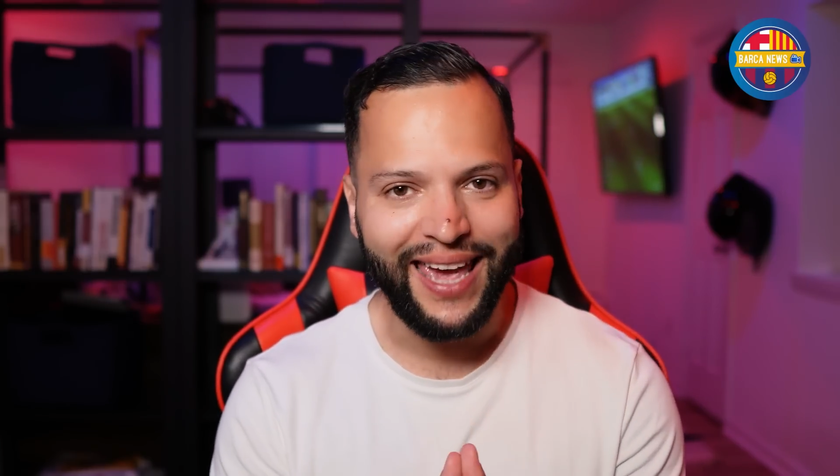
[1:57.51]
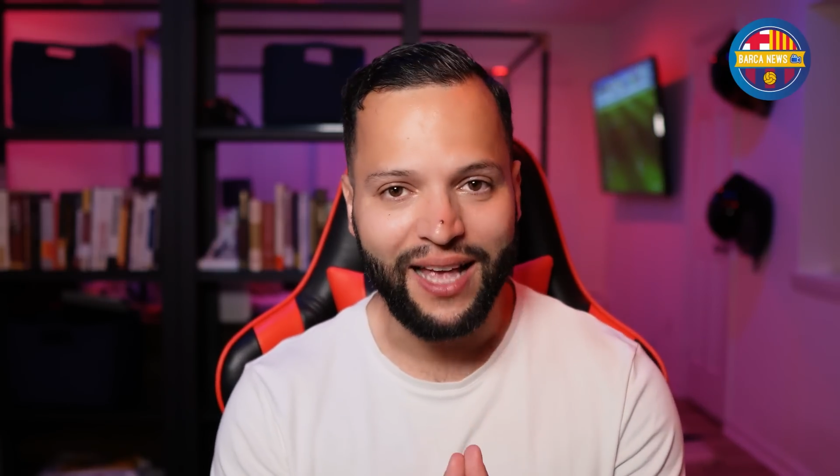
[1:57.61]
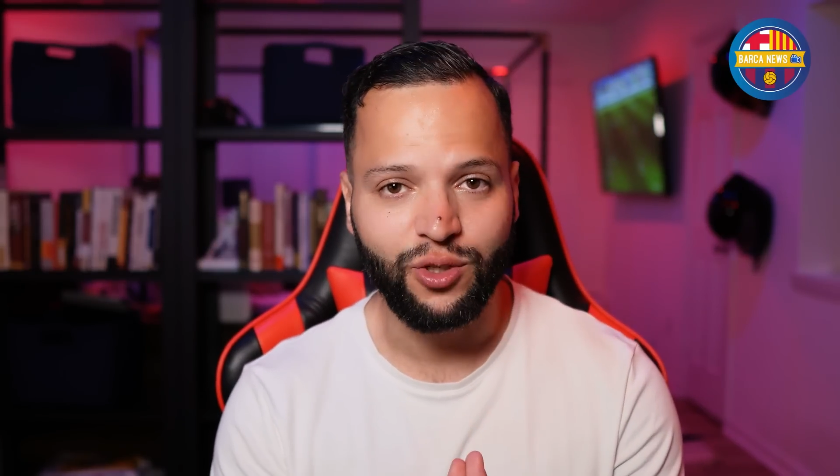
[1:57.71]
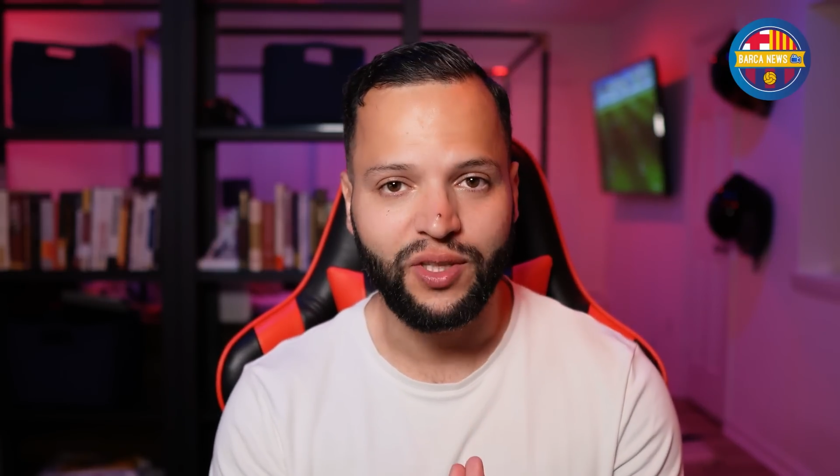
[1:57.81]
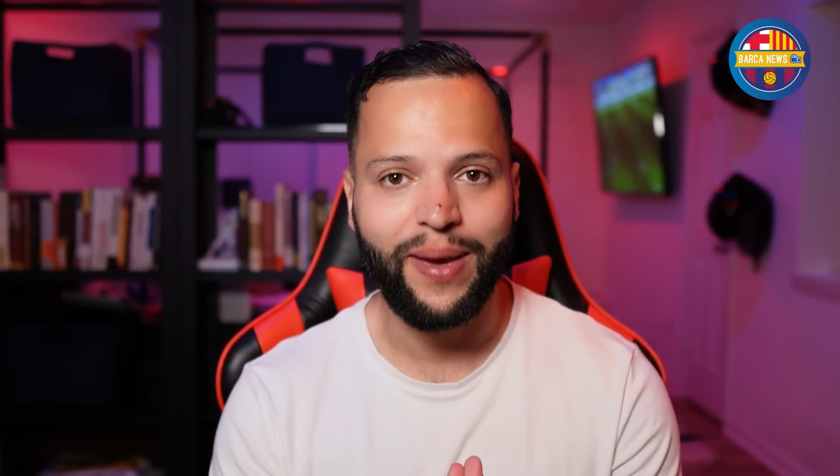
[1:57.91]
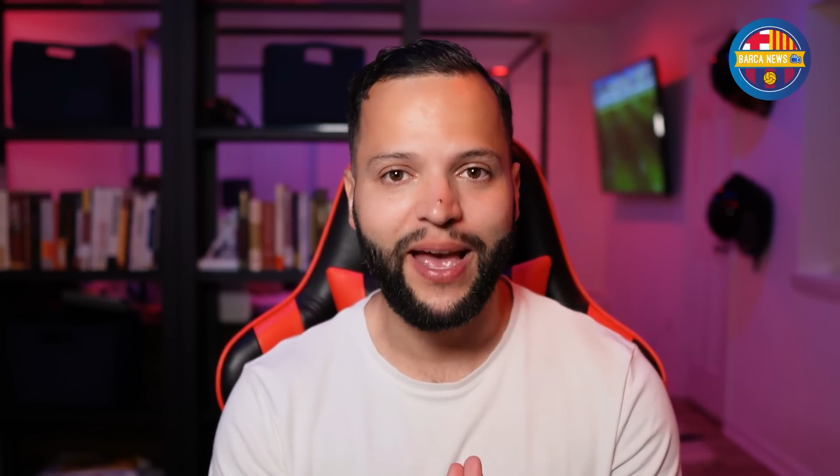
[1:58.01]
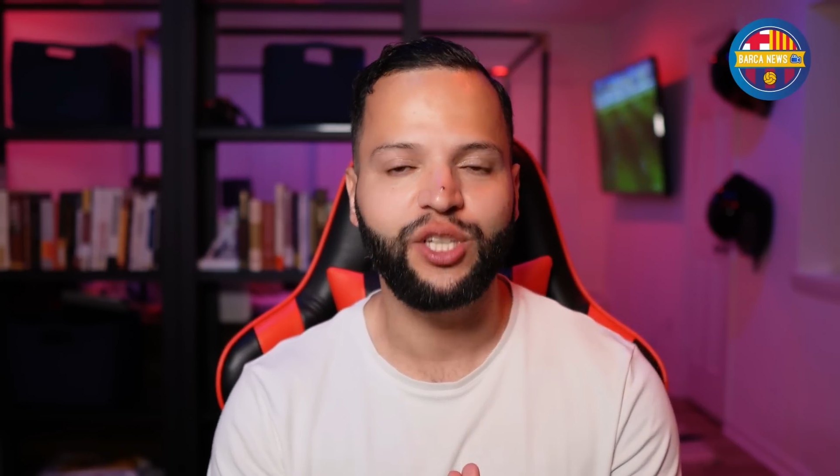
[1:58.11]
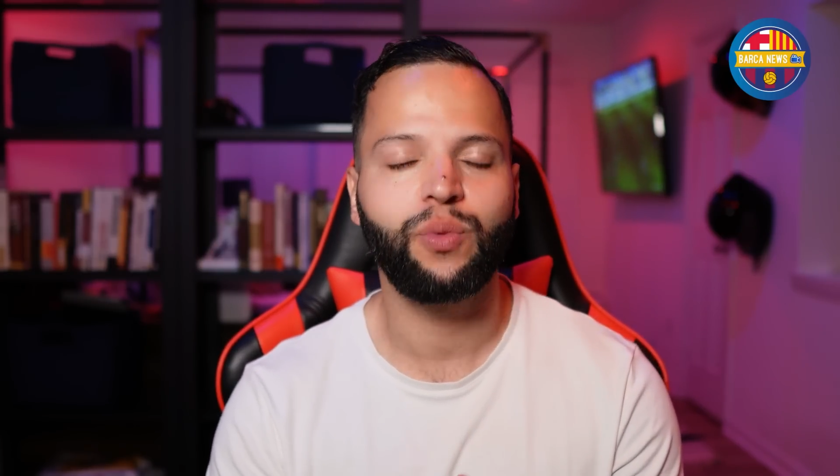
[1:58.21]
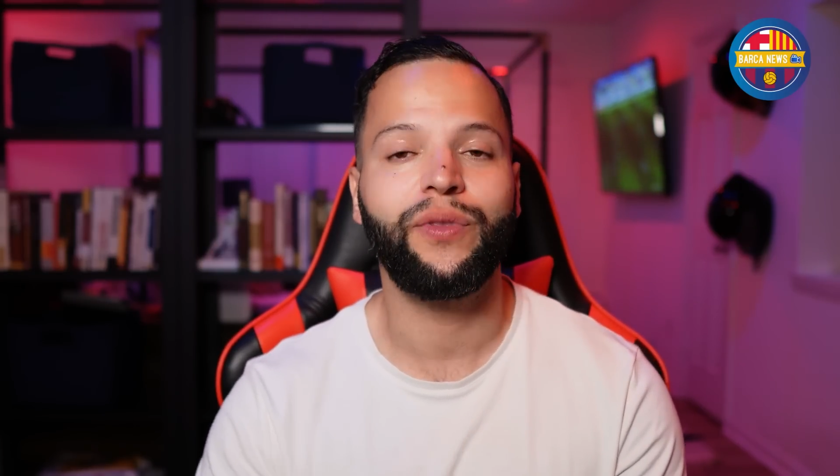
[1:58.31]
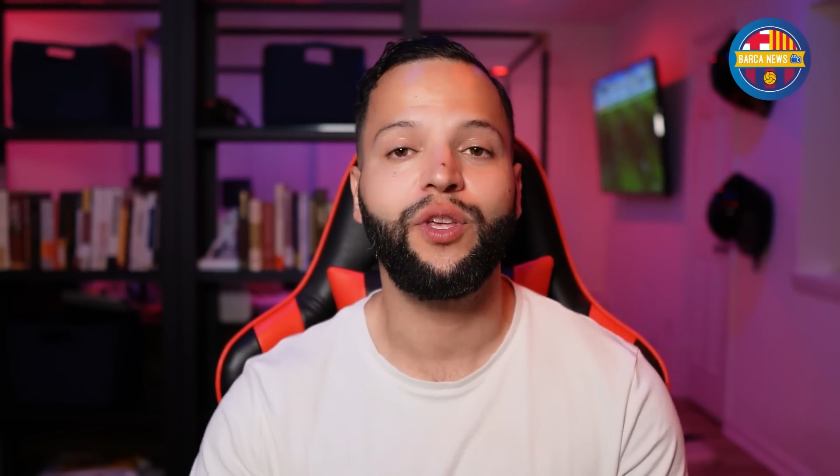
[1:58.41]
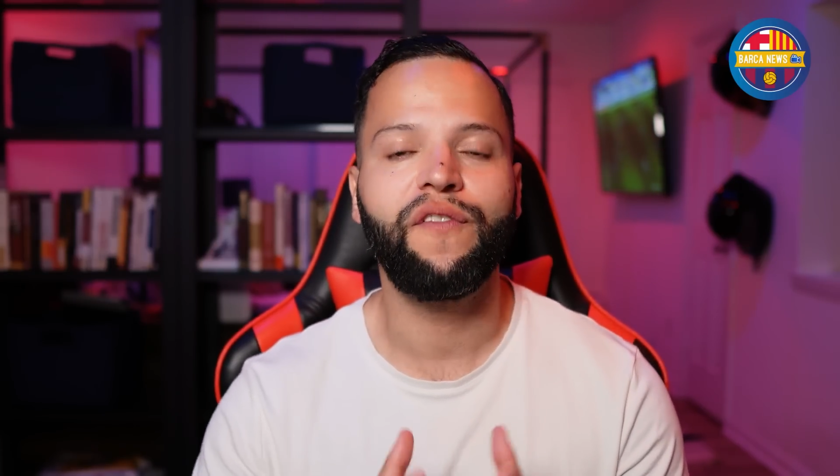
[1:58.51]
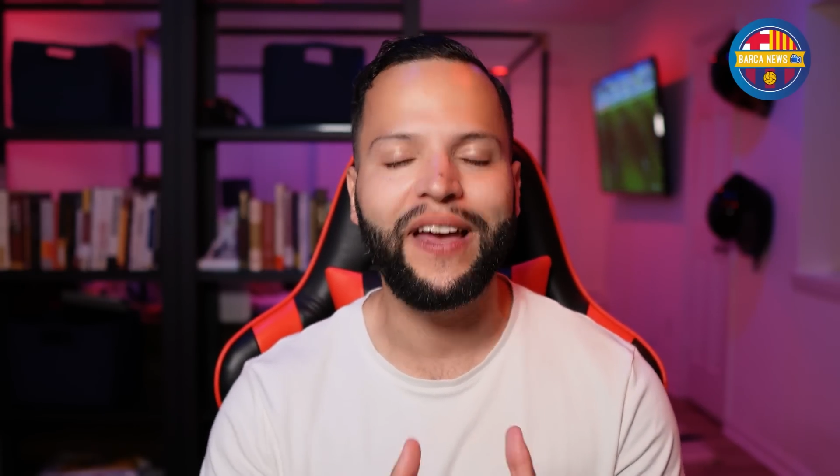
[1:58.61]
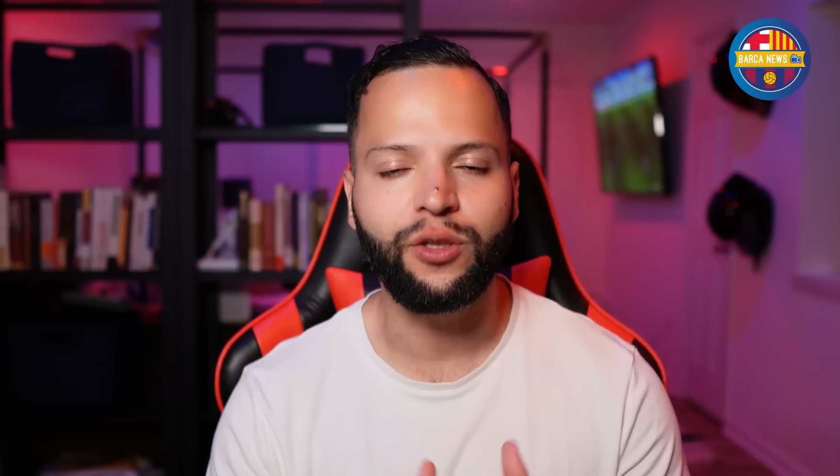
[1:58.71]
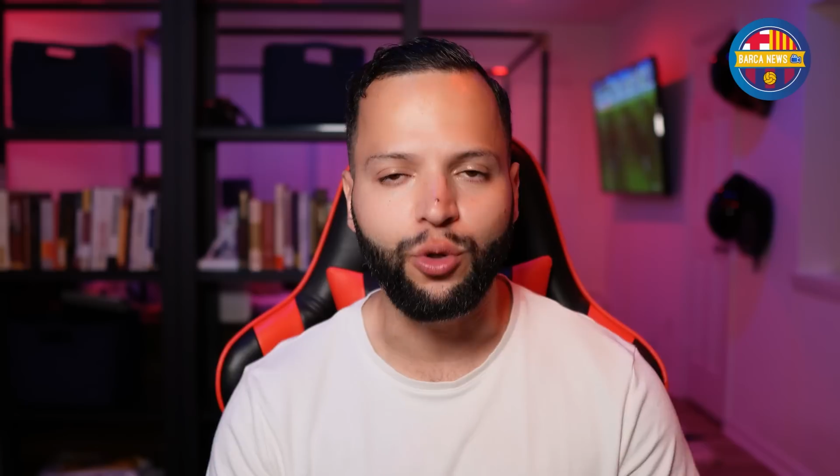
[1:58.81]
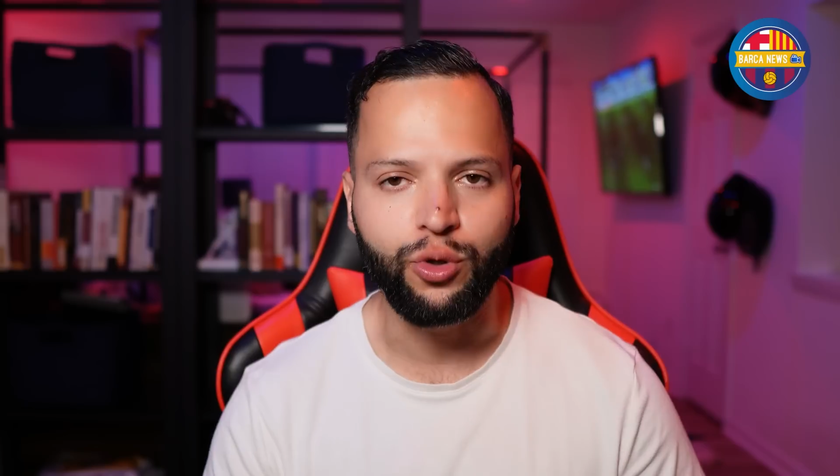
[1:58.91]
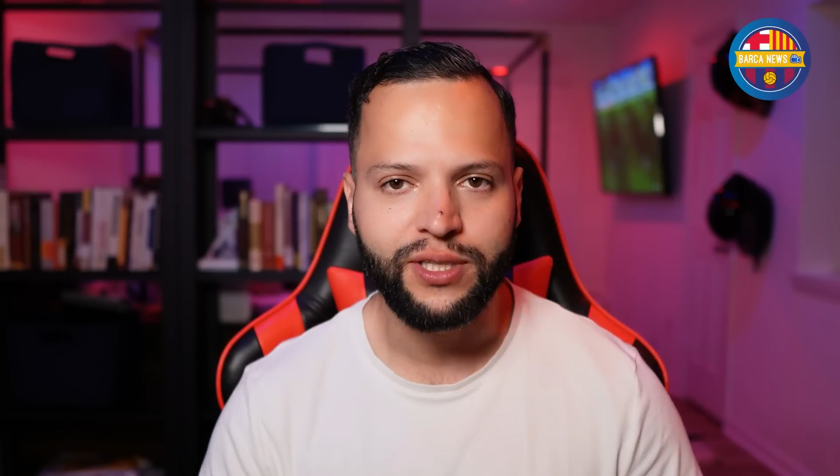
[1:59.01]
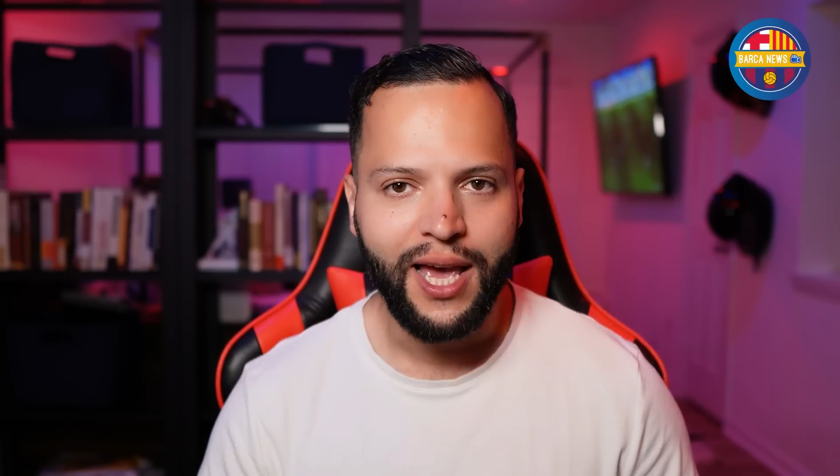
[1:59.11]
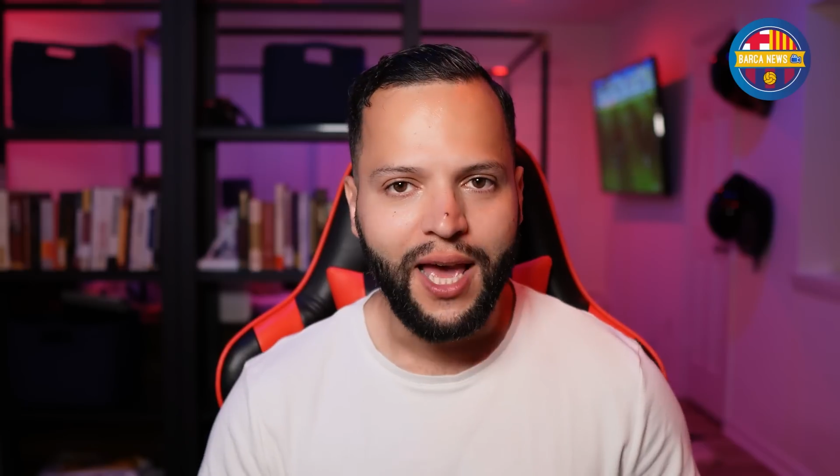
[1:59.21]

cancel the match with Juventus,